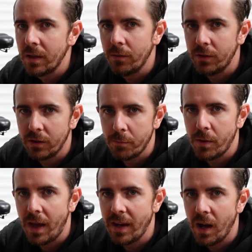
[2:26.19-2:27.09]
Since I put
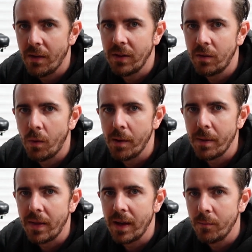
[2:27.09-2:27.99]
that in, I haven't had to worry
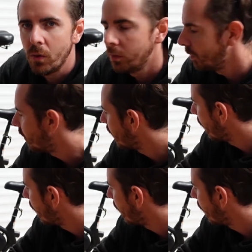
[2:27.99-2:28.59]
about that anymore, which is